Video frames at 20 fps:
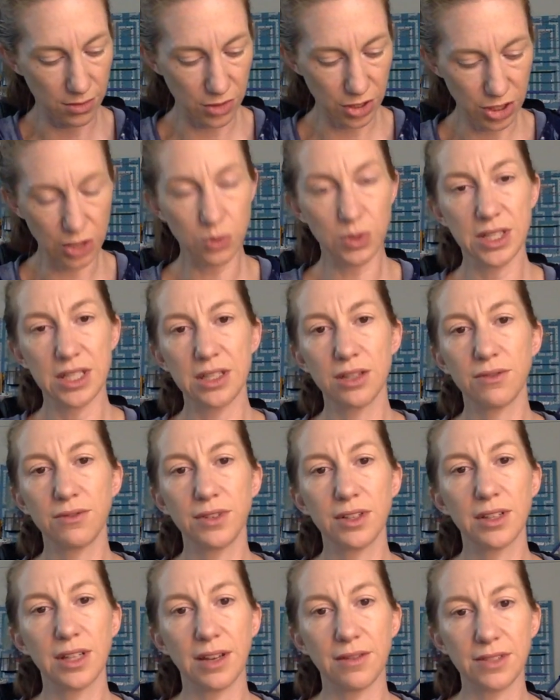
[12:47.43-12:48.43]
she would still
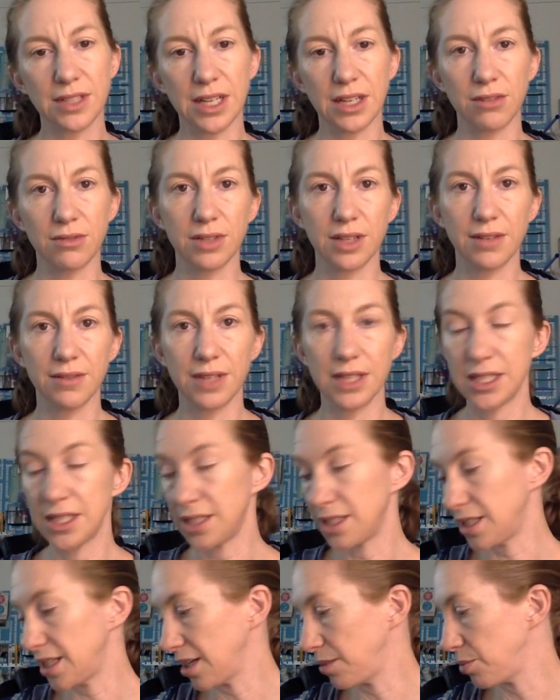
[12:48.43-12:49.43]
feel left out if I
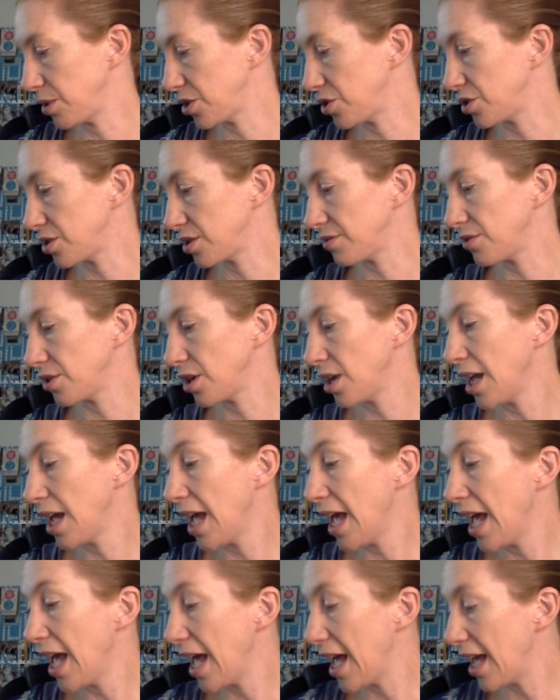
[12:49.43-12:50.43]
didn't take pictures of her.
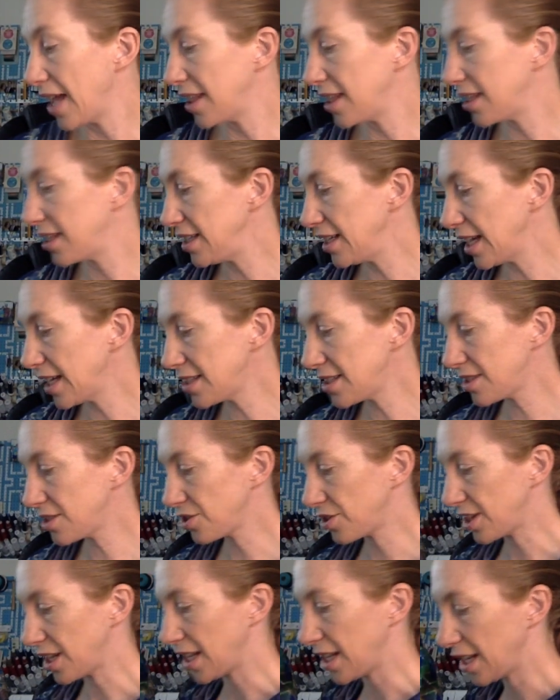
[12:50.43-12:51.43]
And then
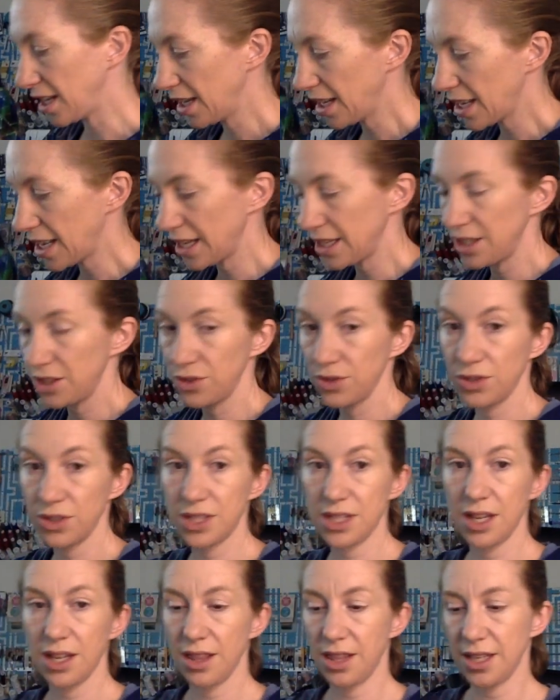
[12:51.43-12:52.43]
yesterday, I
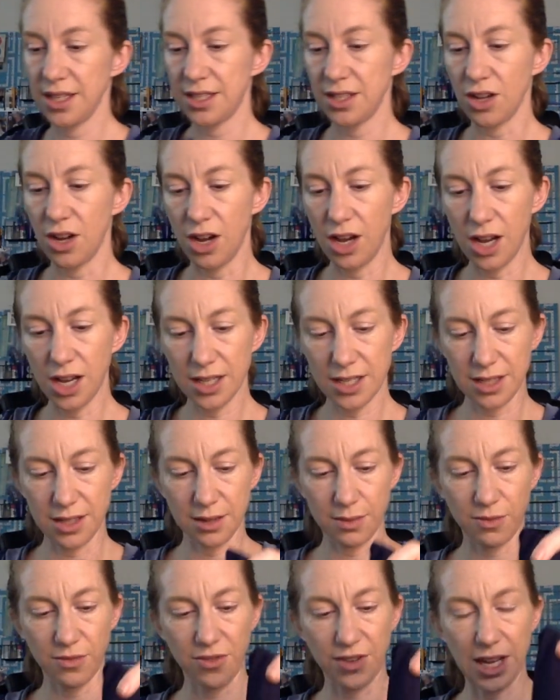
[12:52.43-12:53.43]
used this
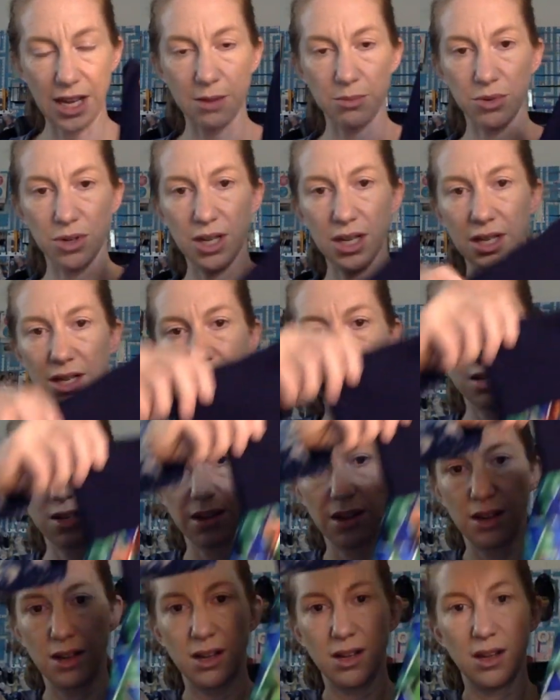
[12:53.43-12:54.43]
awesome fabric.
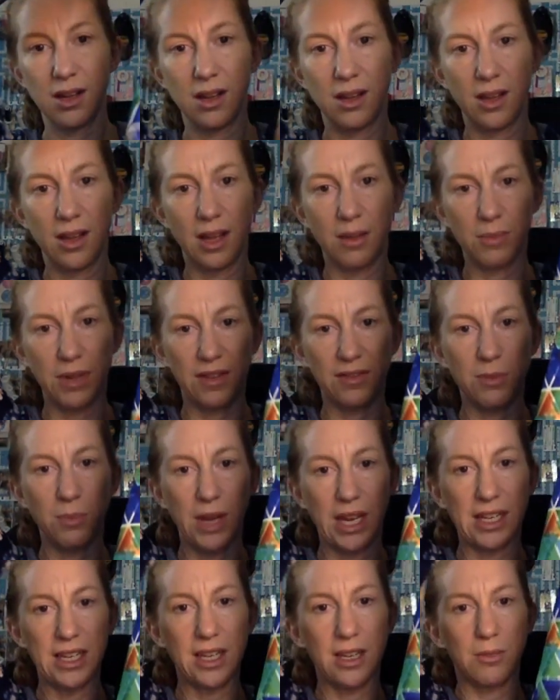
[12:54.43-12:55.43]
I'm going to have to
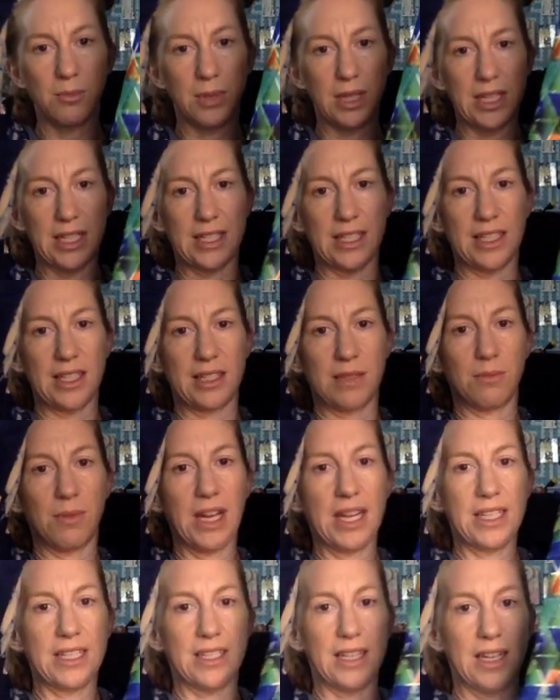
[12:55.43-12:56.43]
back up because this is
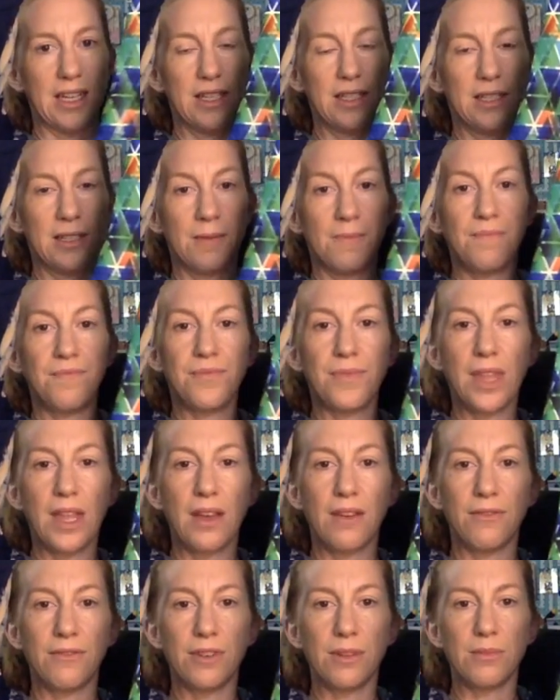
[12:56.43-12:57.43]
my size,
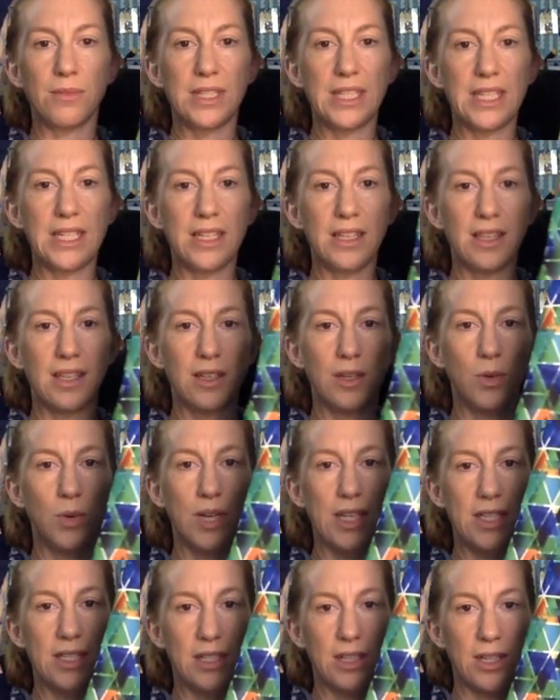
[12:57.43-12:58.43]
from Zenith and
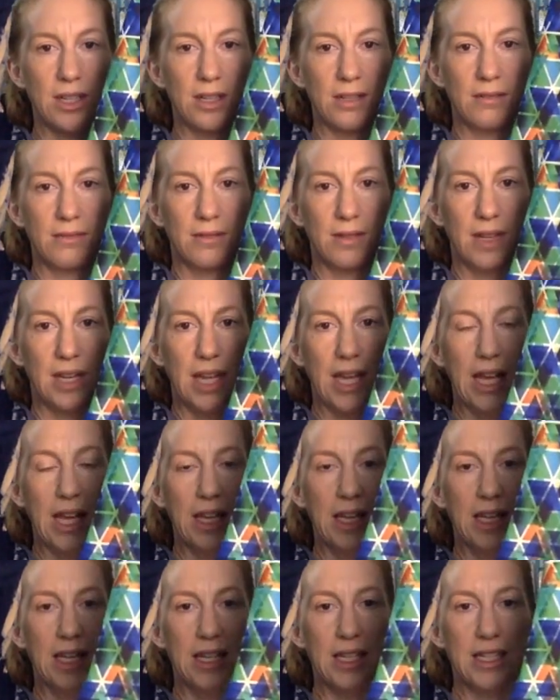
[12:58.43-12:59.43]
Quasar,
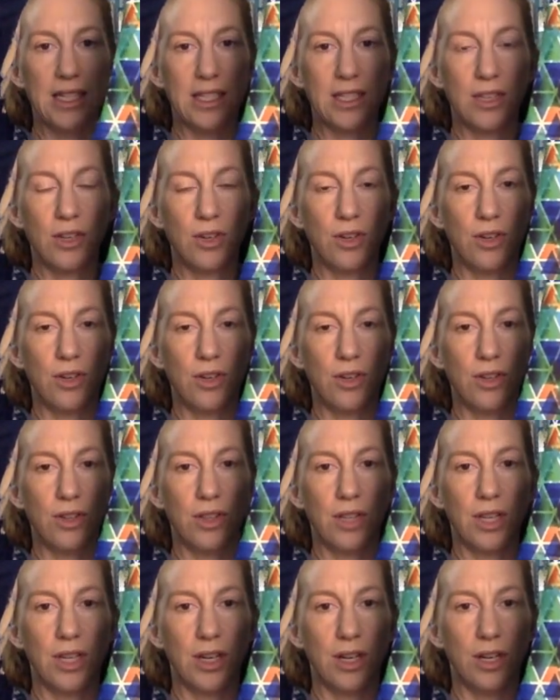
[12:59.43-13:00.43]
and it is called
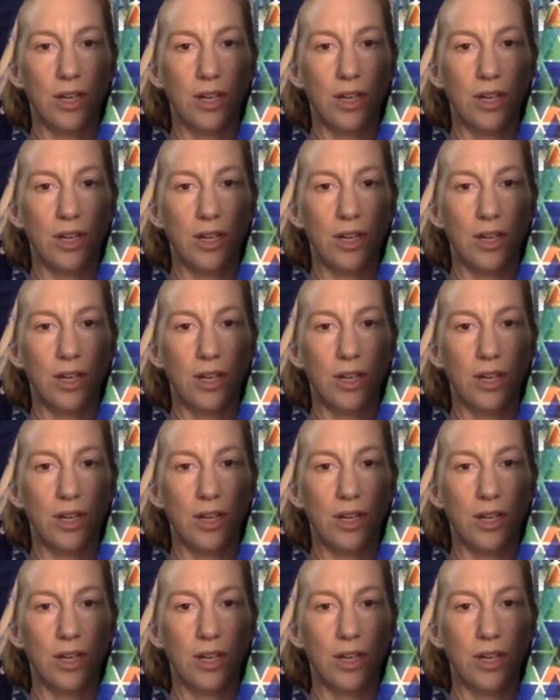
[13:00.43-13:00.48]
their